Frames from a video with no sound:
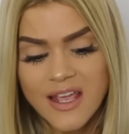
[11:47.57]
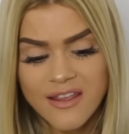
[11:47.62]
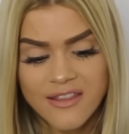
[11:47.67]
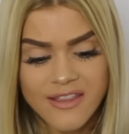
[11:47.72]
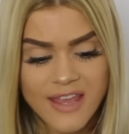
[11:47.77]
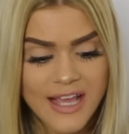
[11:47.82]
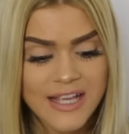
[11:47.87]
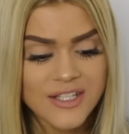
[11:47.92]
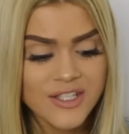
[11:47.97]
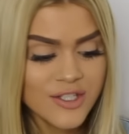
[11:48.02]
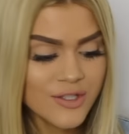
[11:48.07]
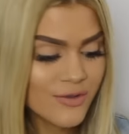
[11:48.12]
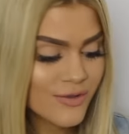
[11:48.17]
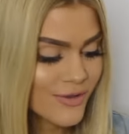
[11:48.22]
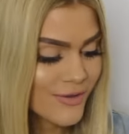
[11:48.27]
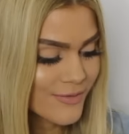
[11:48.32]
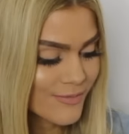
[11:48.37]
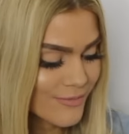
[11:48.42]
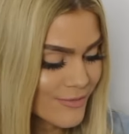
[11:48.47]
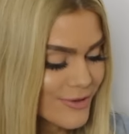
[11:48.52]
thanks
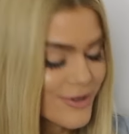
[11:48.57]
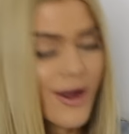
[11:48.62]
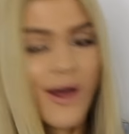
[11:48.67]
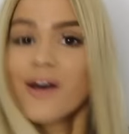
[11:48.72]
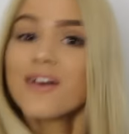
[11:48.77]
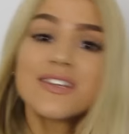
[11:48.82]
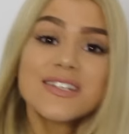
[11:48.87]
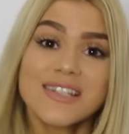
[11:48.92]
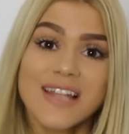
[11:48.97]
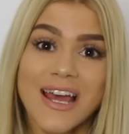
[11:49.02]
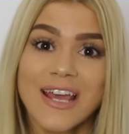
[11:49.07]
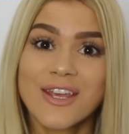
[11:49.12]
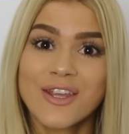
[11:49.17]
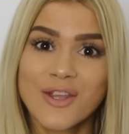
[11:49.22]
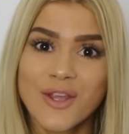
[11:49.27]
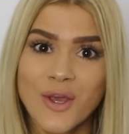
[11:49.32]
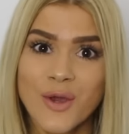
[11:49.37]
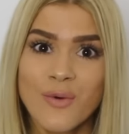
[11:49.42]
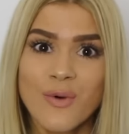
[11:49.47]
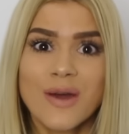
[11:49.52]
to girls like
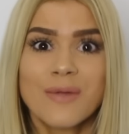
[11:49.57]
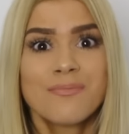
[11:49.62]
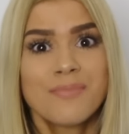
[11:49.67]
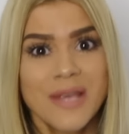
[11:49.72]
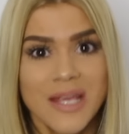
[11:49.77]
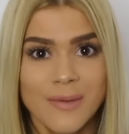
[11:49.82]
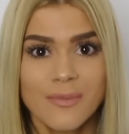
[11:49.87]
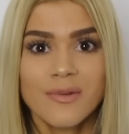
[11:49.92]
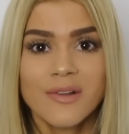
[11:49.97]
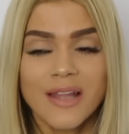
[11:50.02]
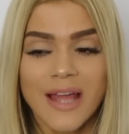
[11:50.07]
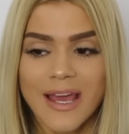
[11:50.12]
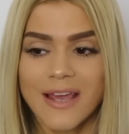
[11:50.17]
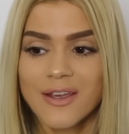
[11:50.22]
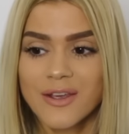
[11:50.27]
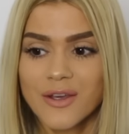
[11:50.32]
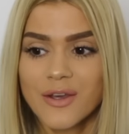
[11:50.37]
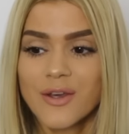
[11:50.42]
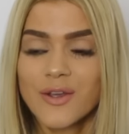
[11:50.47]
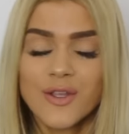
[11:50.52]
you and people like